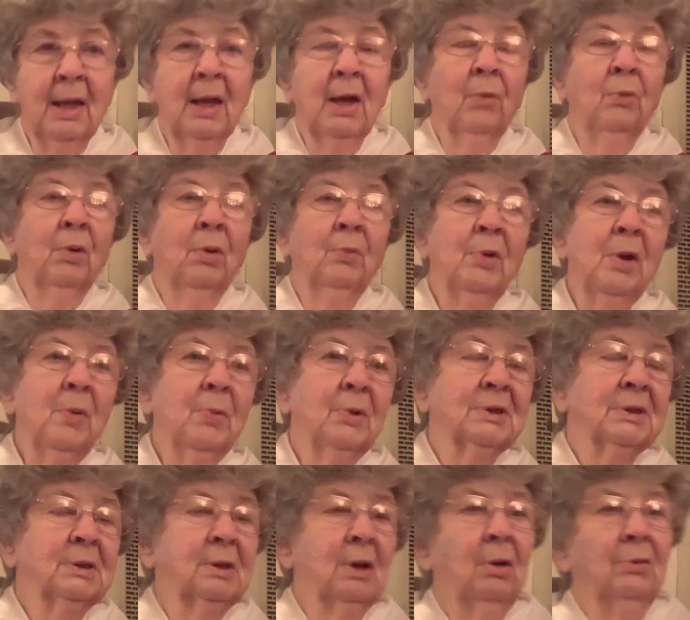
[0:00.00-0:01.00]
When we
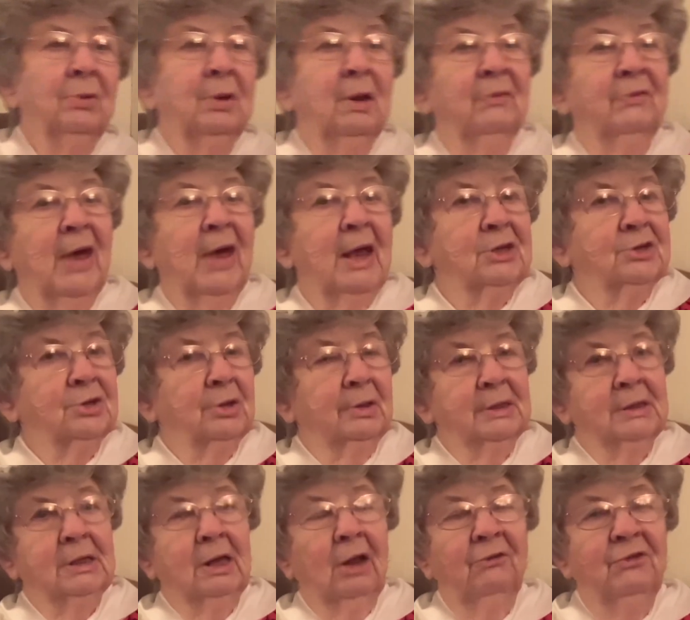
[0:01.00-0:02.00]
was on the
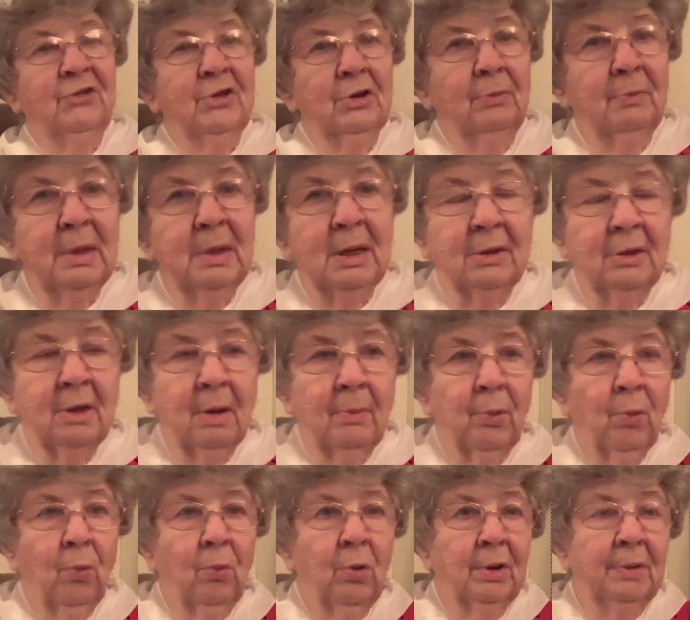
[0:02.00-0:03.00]
evangelistic field, me and
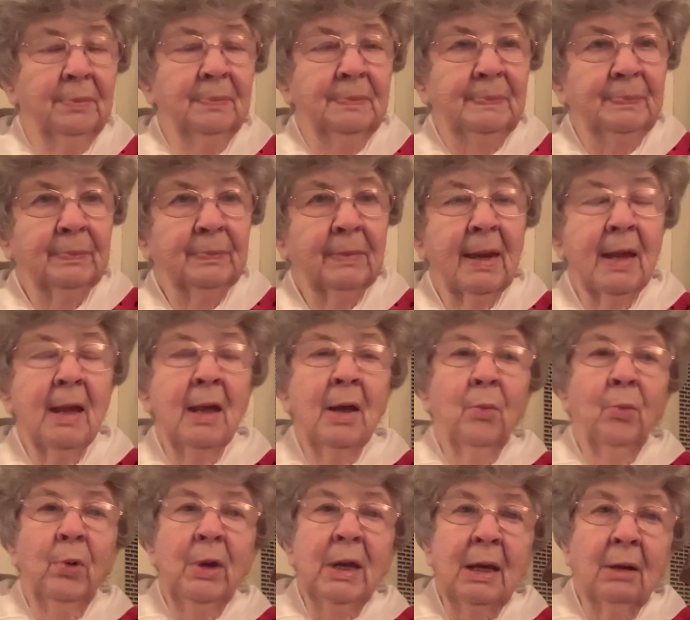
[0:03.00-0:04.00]
number one,
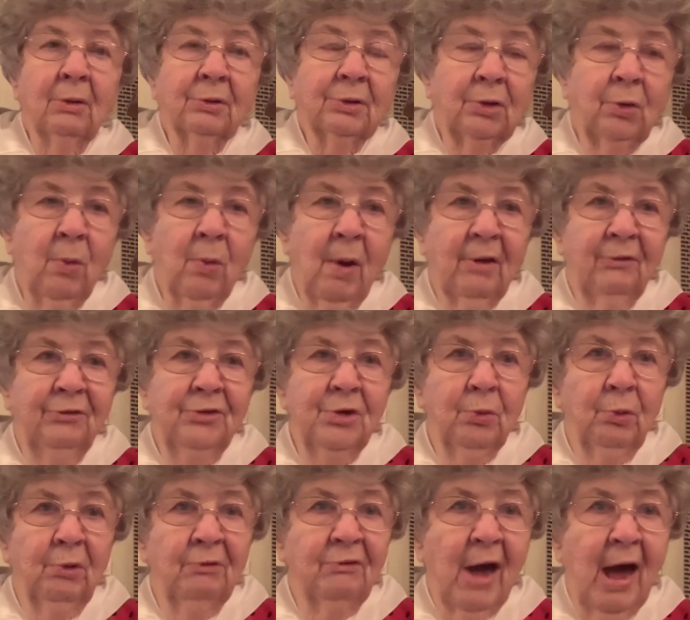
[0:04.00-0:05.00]
we helped quite a few
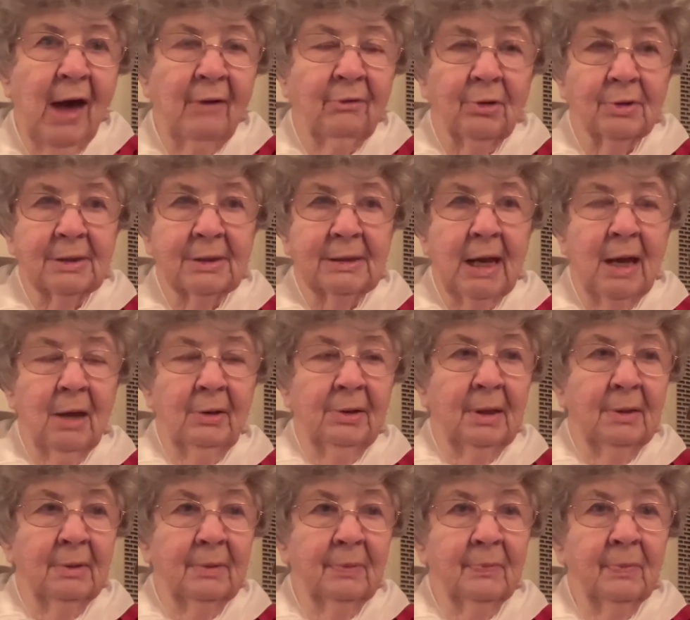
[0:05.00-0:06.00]
revivals down
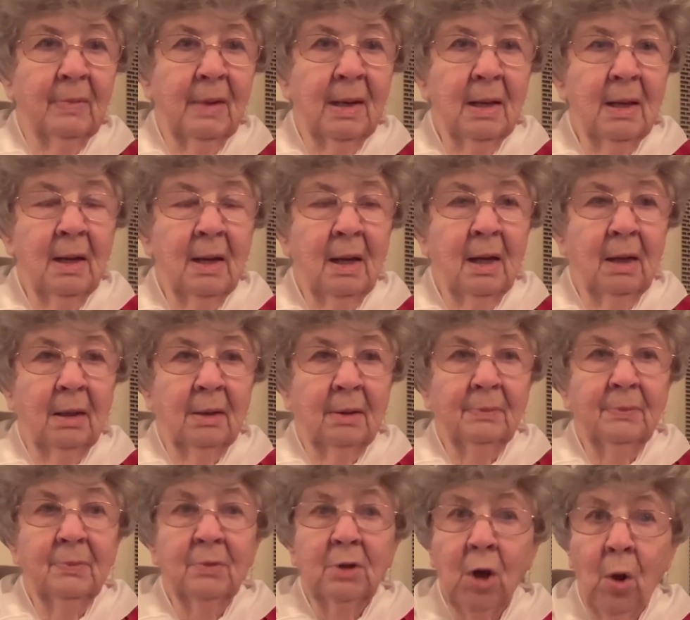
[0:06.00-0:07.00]
in uh,
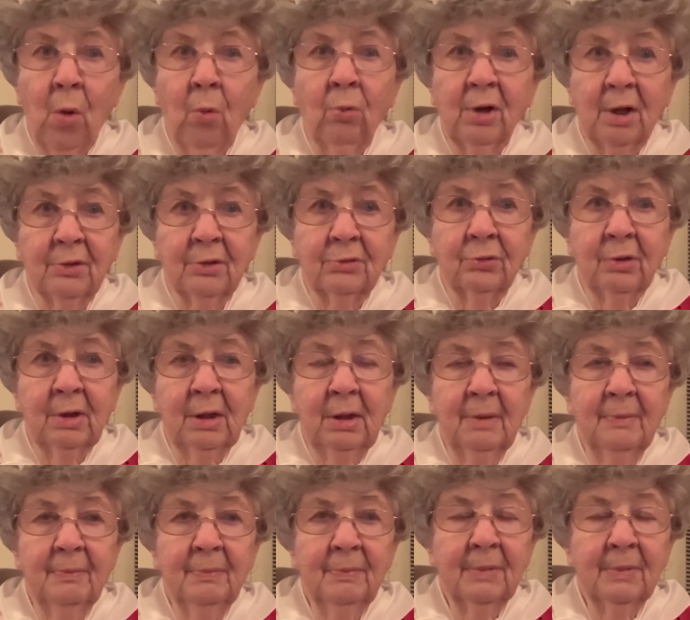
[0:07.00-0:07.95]
coal country.